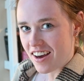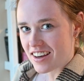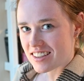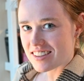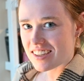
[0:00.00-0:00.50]

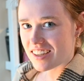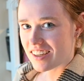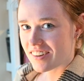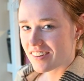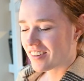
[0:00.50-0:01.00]
Isn't it
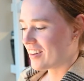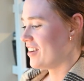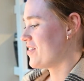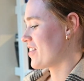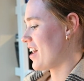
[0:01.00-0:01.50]
cute?
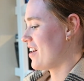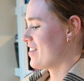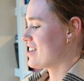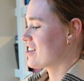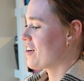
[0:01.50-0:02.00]
I have
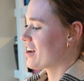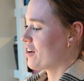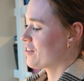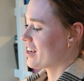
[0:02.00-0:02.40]
this going over